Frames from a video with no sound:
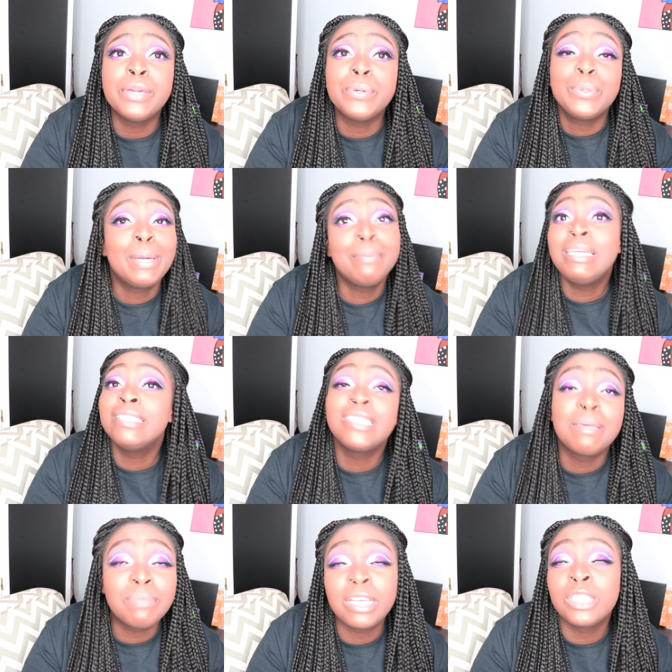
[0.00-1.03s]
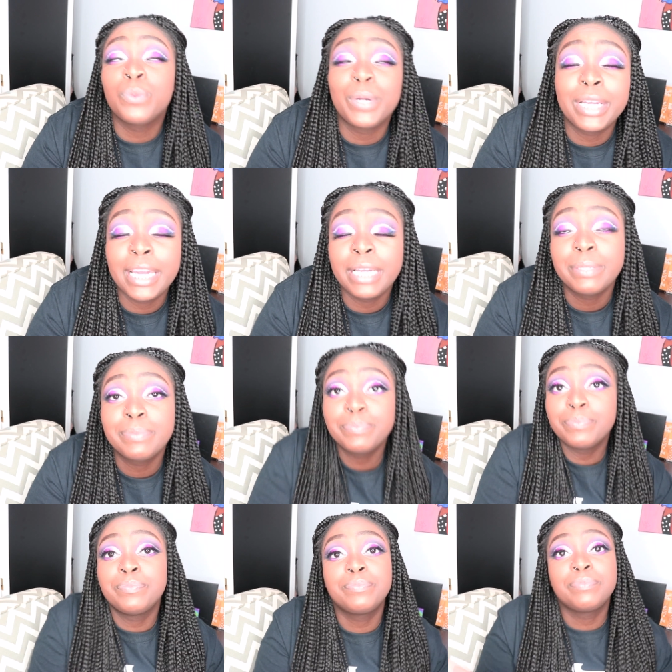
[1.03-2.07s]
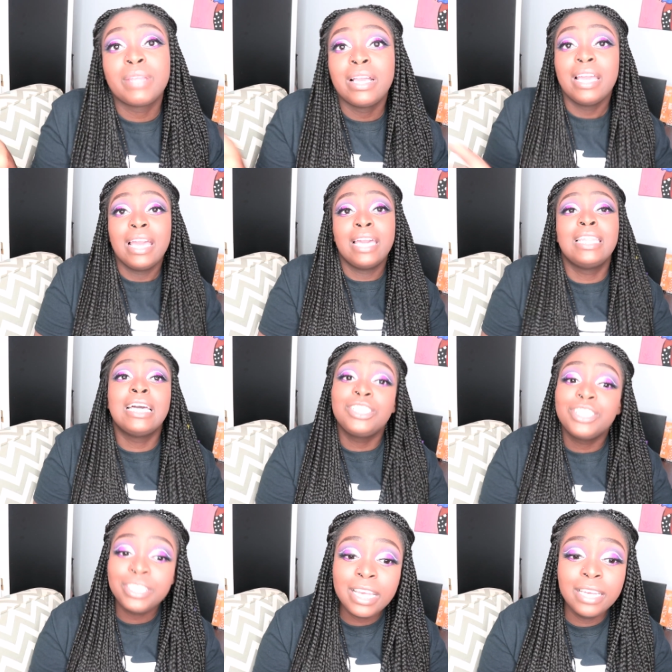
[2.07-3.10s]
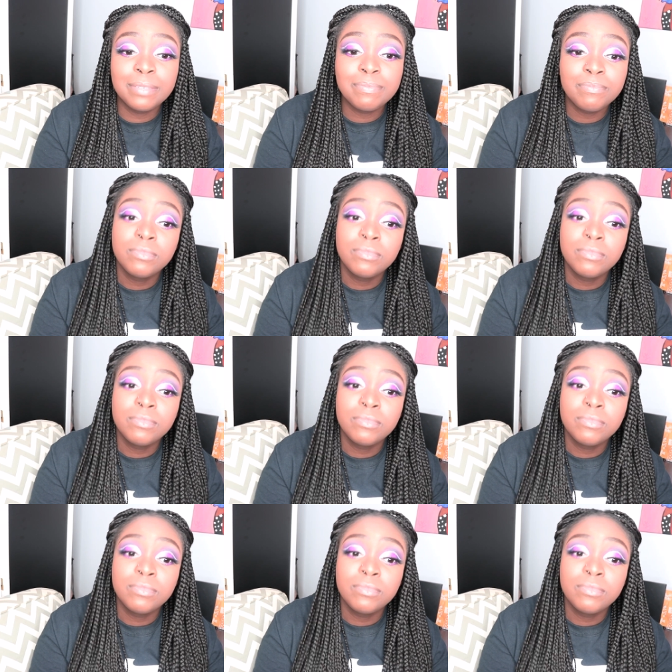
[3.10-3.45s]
you. It means something's working. And that's just it.